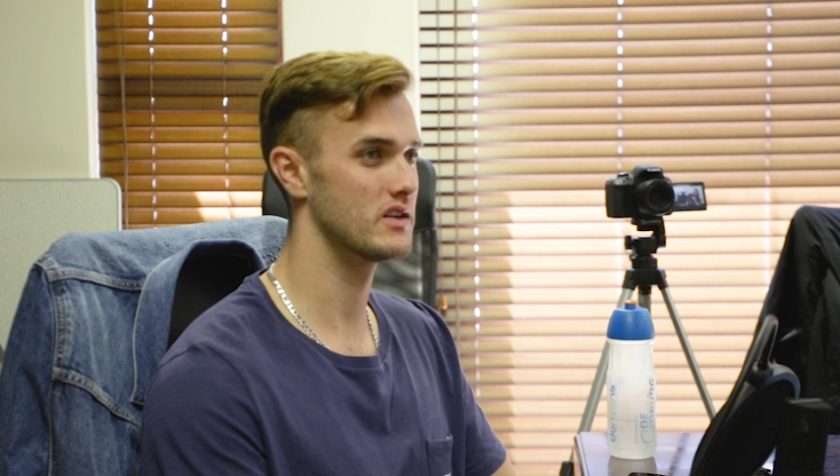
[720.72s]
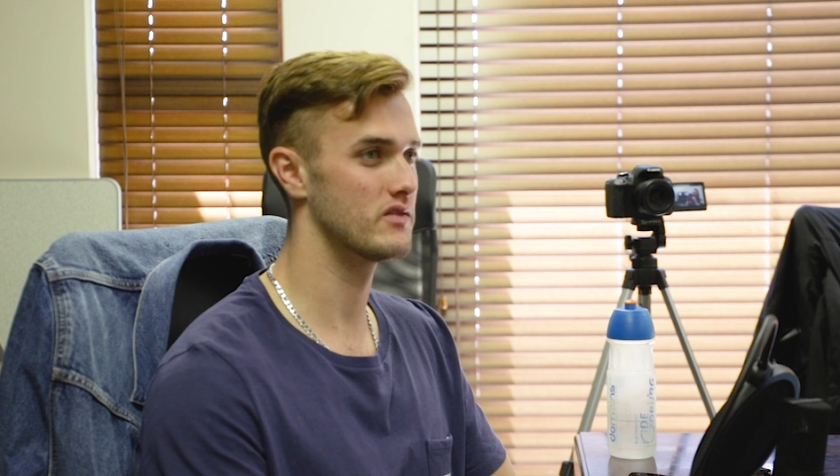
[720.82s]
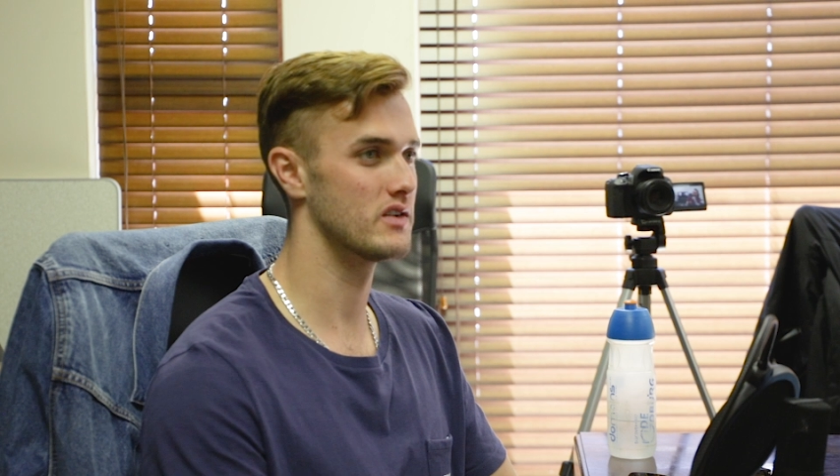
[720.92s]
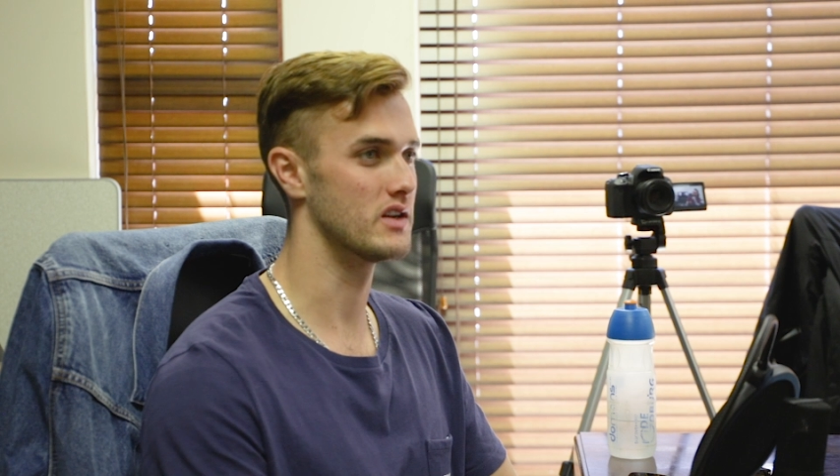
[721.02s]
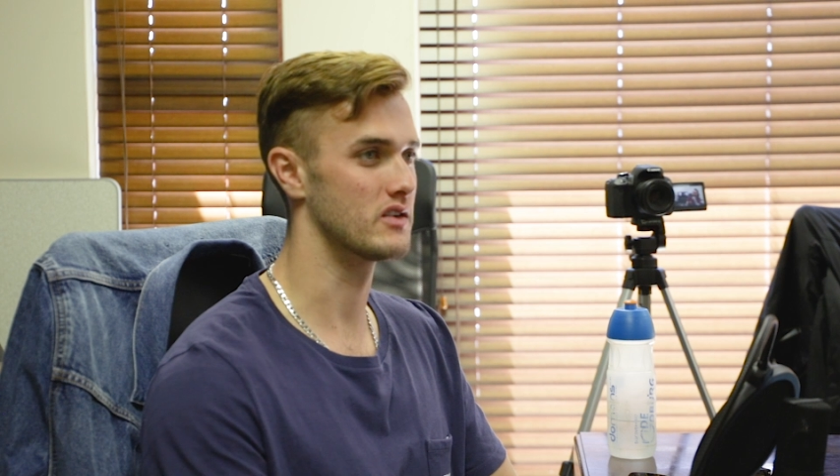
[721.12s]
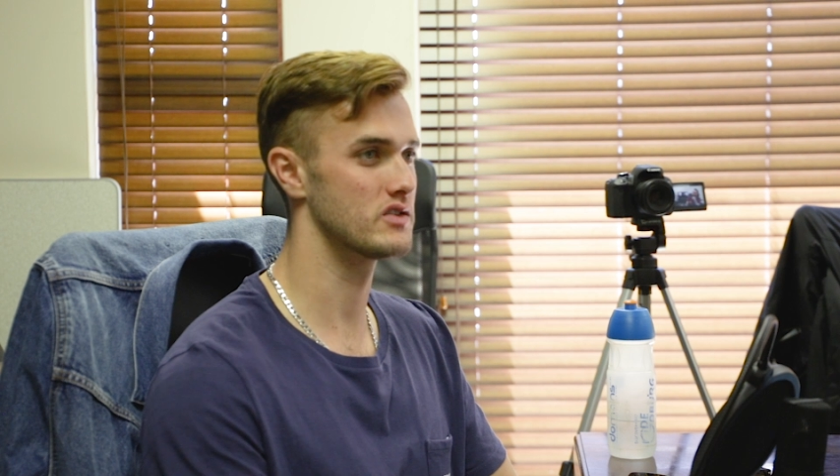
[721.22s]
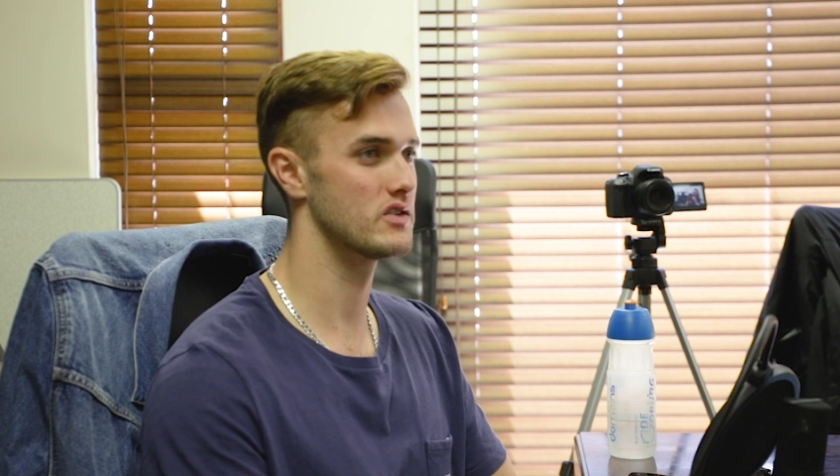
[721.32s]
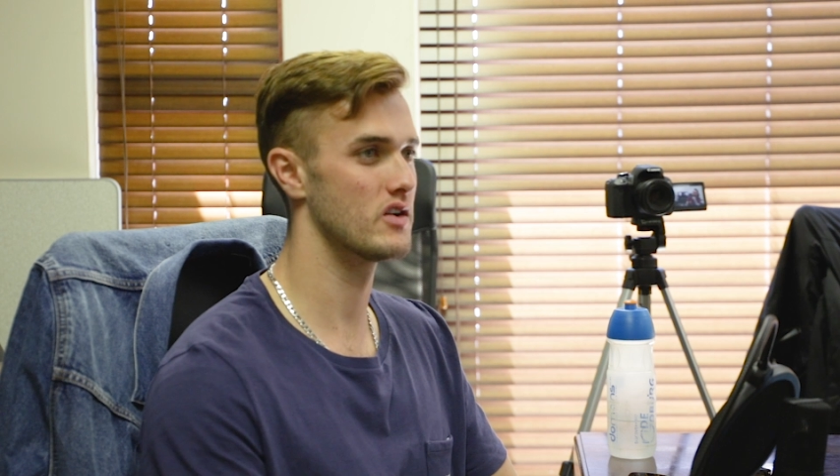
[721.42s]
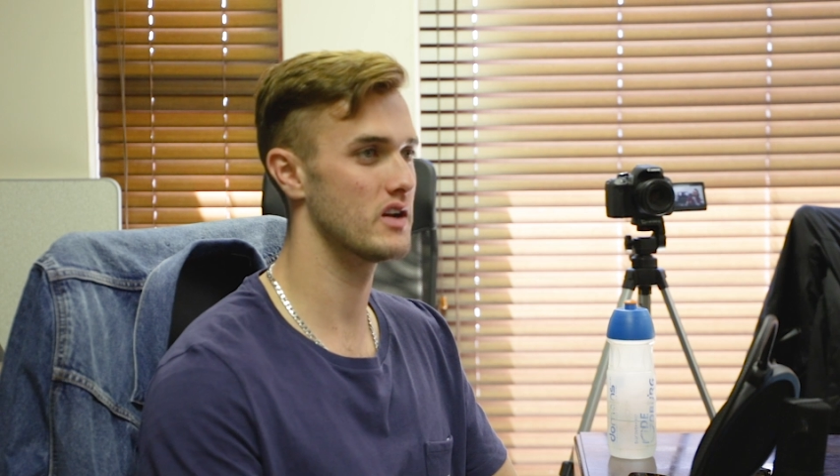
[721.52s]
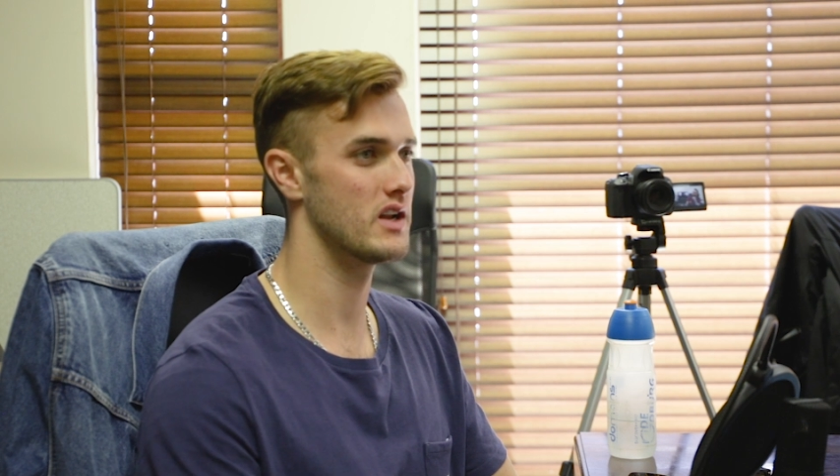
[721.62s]
differently? Because
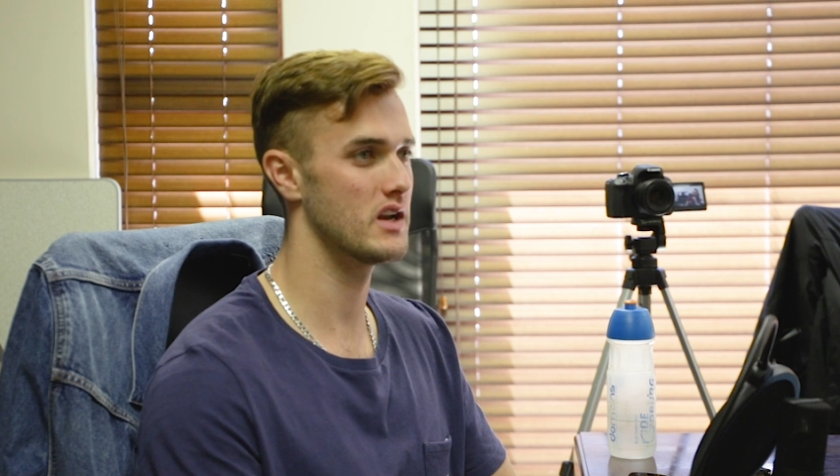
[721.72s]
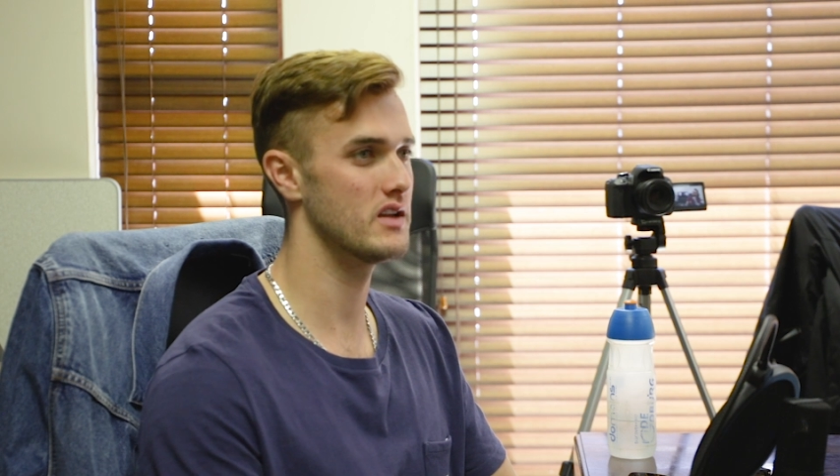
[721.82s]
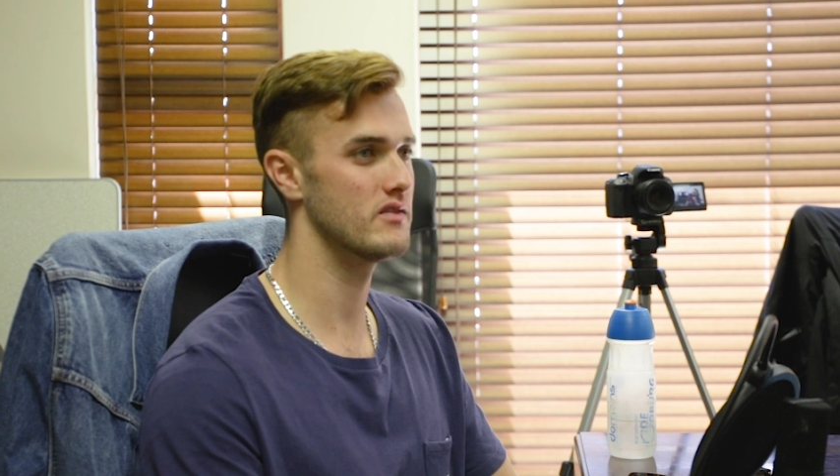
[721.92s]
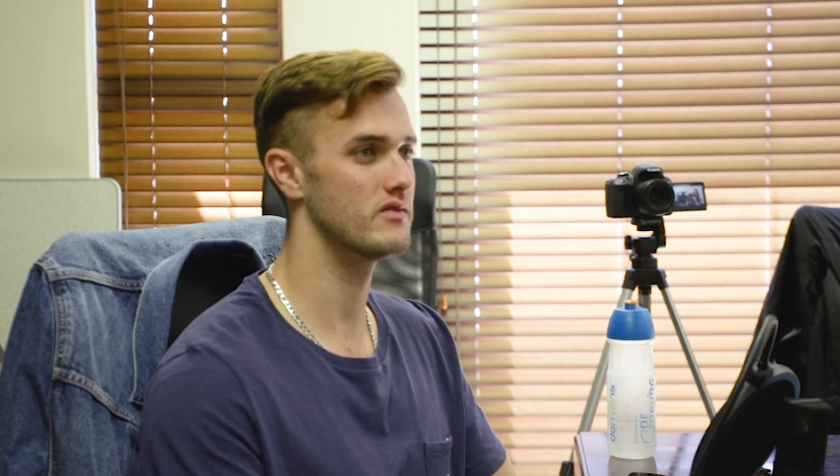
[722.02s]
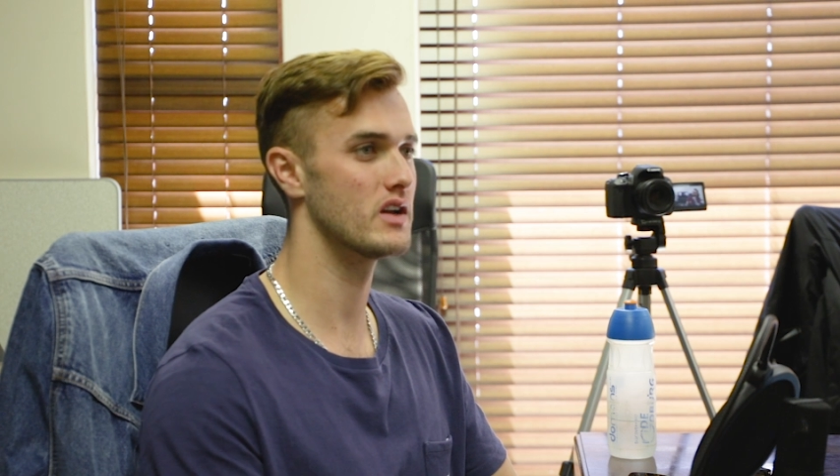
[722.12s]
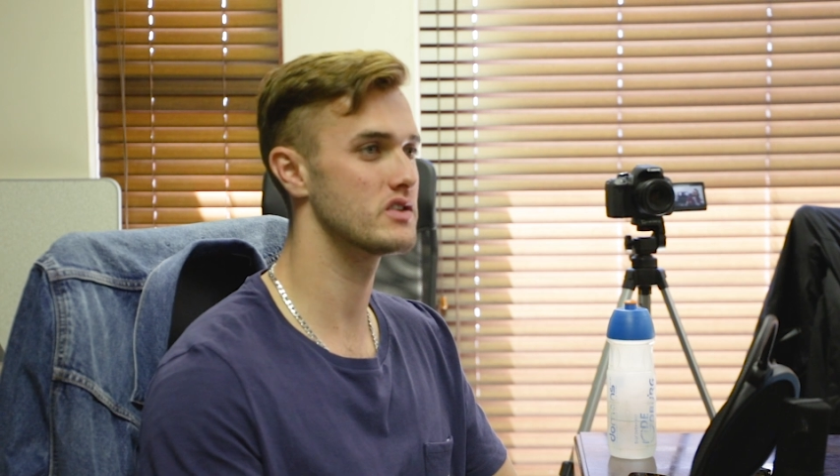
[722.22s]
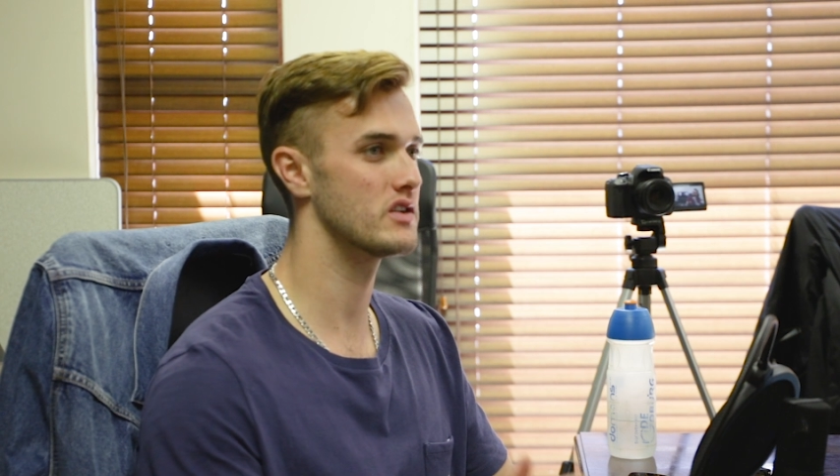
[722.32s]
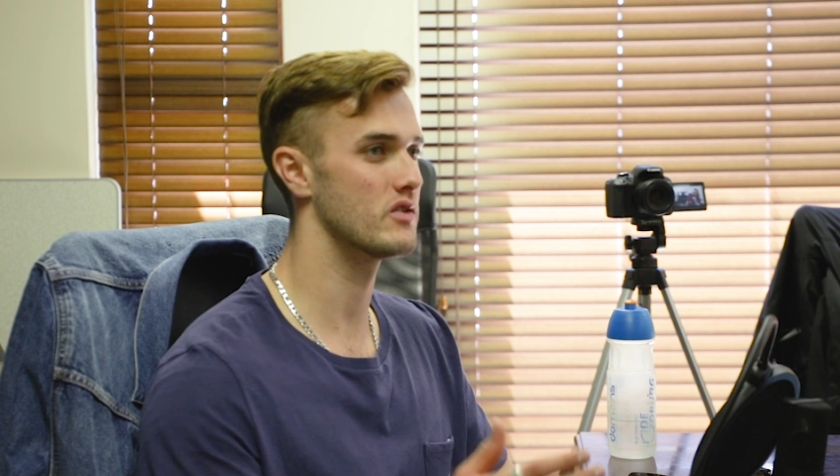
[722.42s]
you know, in any venture,